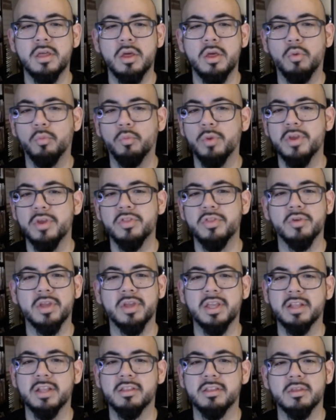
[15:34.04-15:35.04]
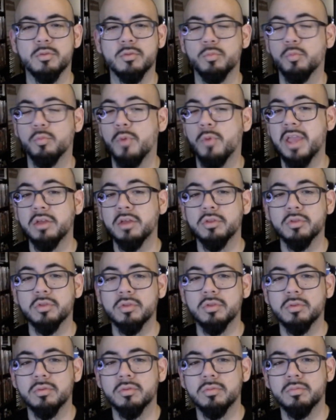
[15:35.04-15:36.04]
whether it's in
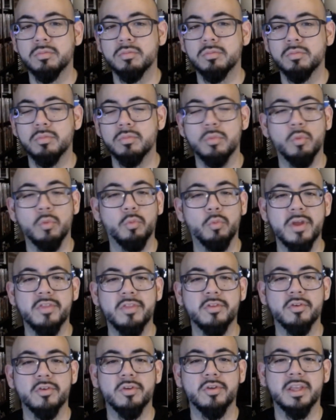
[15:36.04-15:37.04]
Wales, whether